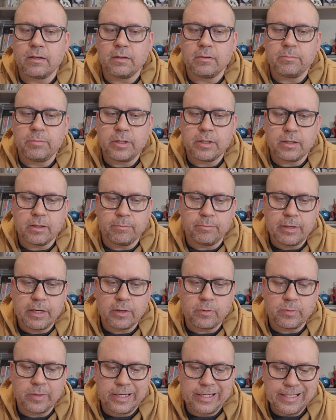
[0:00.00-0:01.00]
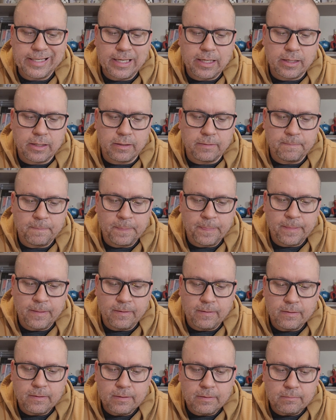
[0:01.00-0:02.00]
pickup back when I got it.
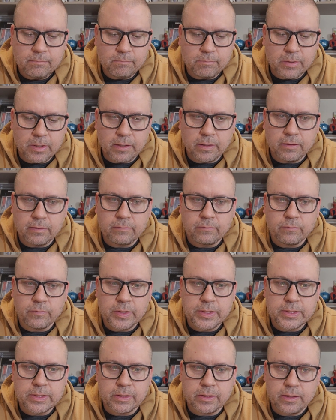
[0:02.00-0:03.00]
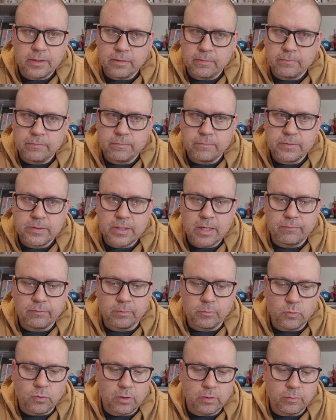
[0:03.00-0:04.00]
But recently, several
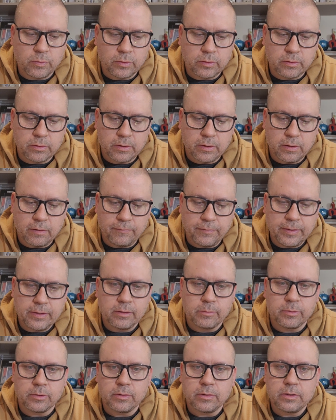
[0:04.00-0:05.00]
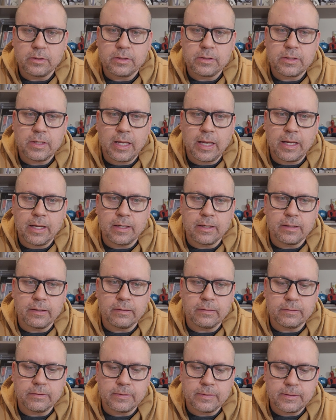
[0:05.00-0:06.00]
more were available.
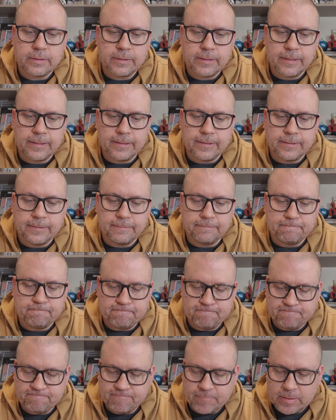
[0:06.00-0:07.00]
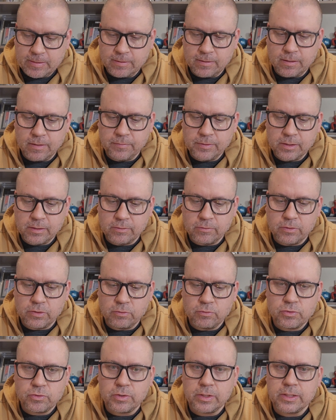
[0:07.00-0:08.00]
And given that they're
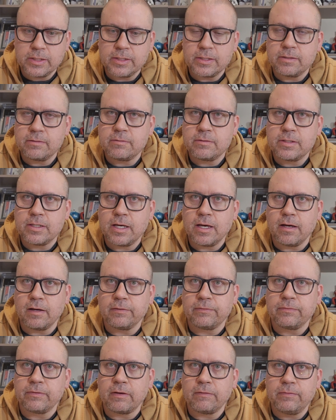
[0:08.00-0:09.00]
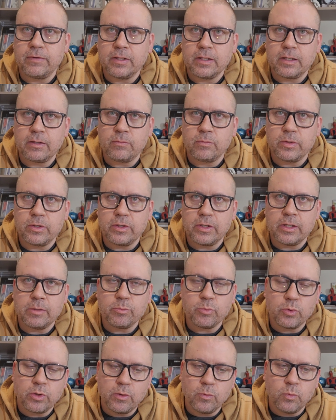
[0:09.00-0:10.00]
usually tough, I feel like when you get
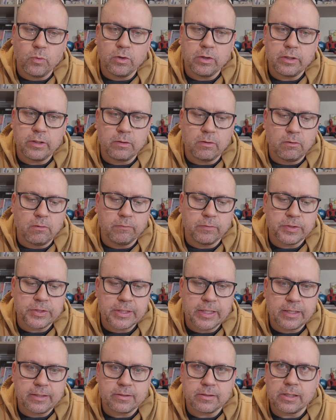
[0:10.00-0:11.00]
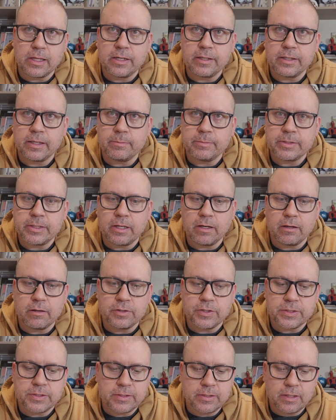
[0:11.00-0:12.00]
pre-war and you go oversized, a lot of times they are
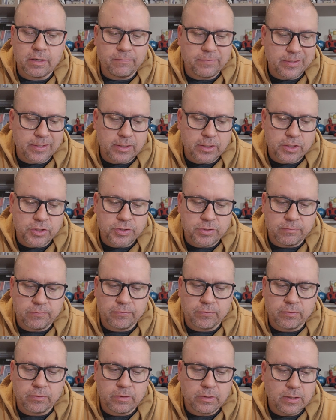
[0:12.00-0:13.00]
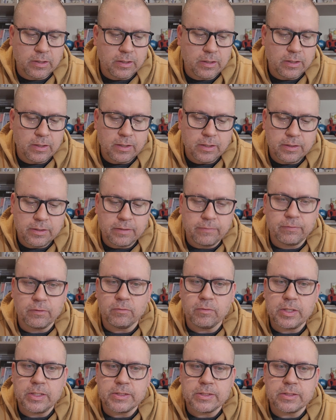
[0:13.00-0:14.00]
just tough condition for different
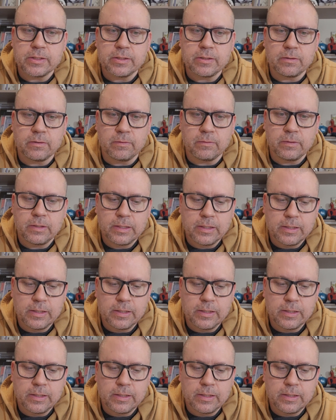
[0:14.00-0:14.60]
reasons. So